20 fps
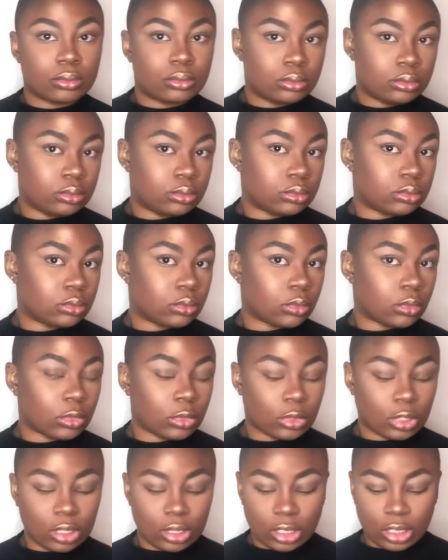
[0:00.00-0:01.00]
sisters.
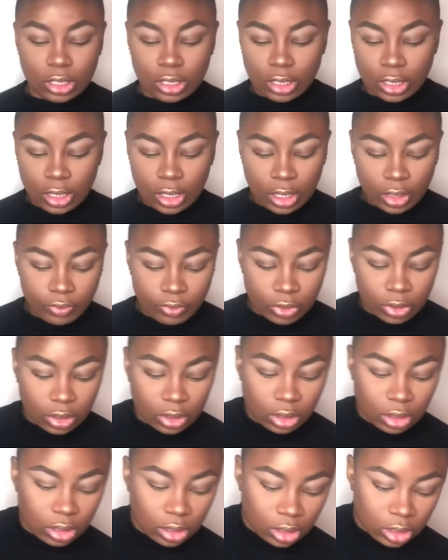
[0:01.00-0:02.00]
There you have
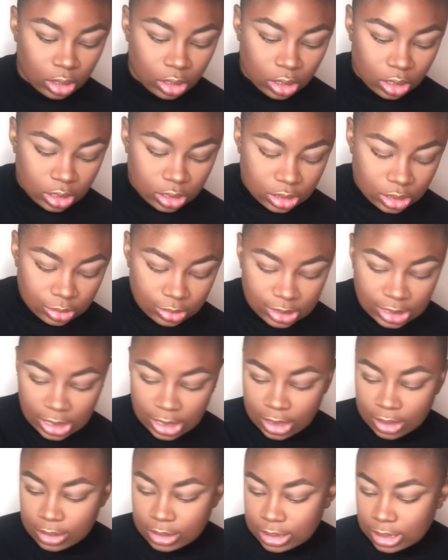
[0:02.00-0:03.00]
it. Not twins.
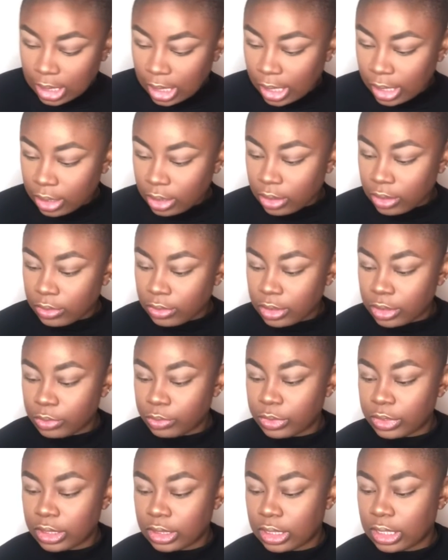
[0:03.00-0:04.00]
Sometimes I go in
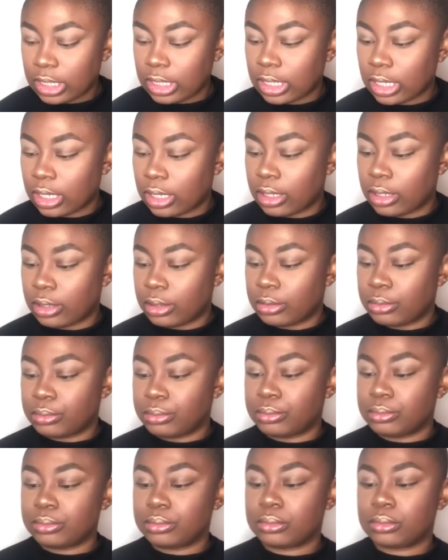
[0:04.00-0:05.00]
with the
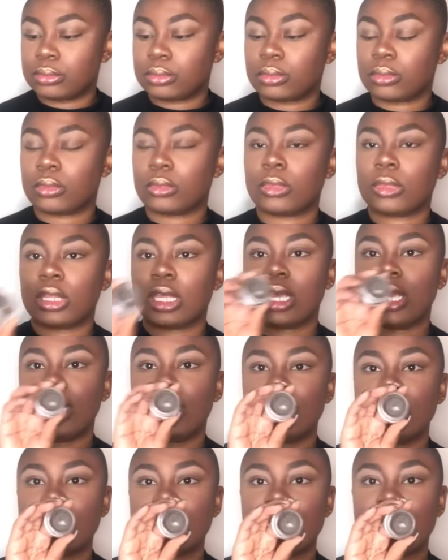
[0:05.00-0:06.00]
cousins, but like sisters.
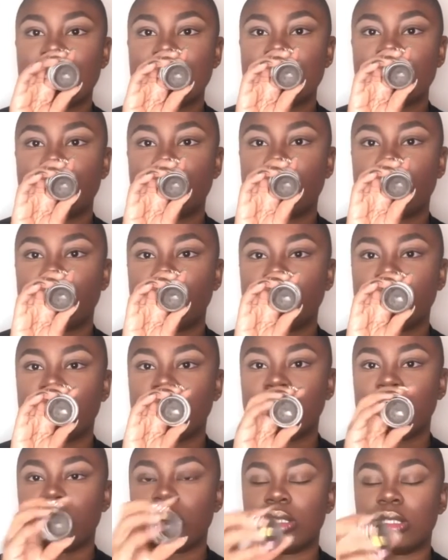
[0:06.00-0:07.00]
Anastasia so like
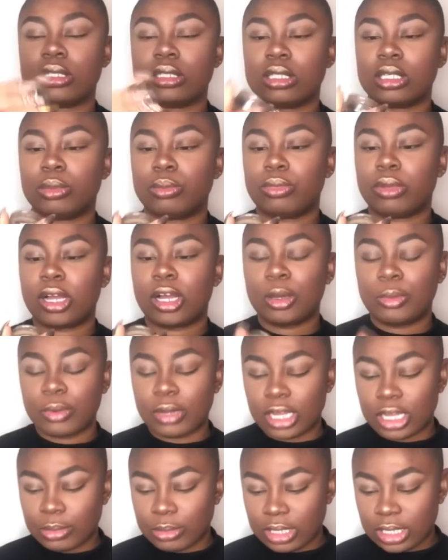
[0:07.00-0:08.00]
Beverly Hills
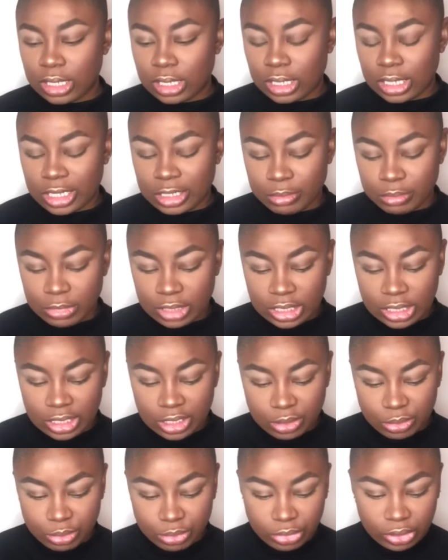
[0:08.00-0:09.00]
Dipbrow Pomade in
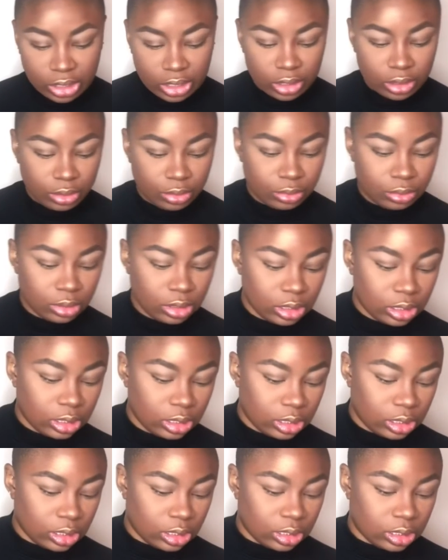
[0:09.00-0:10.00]
medium brown.
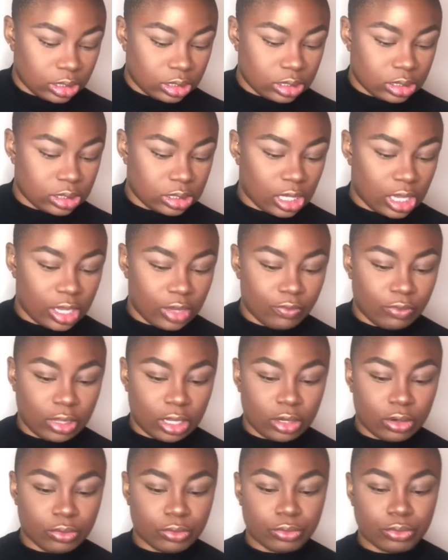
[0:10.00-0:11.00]
And I just have
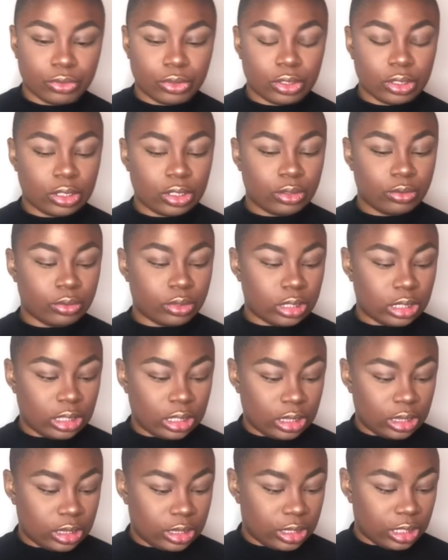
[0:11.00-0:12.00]
like a really,
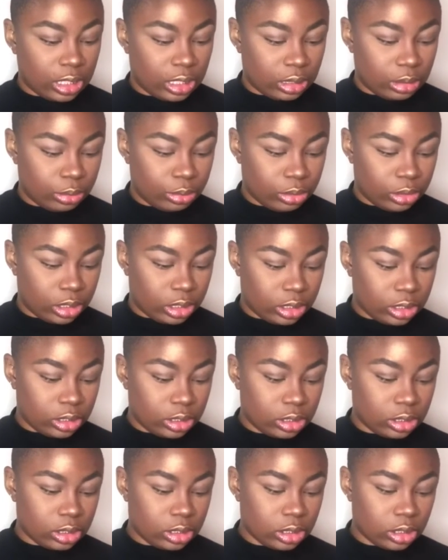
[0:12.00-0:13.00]
really thin
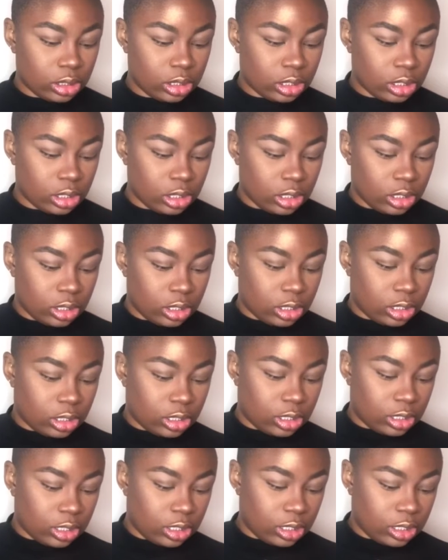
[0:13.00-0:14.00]
brush
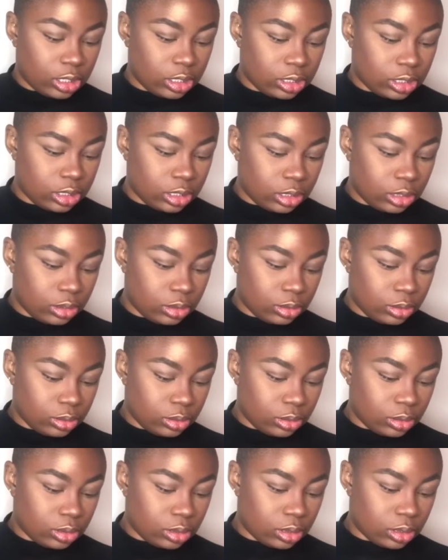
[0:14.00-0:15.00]
that I like to
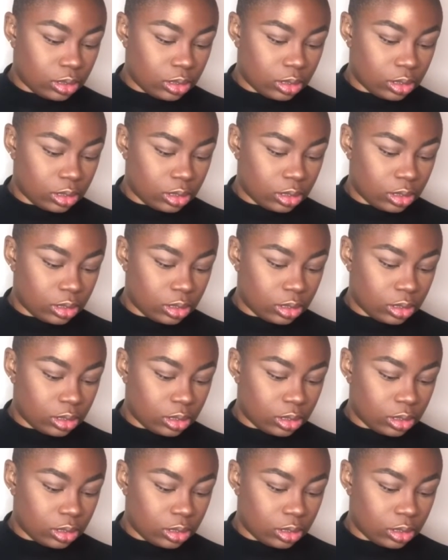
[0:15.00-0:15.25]
use.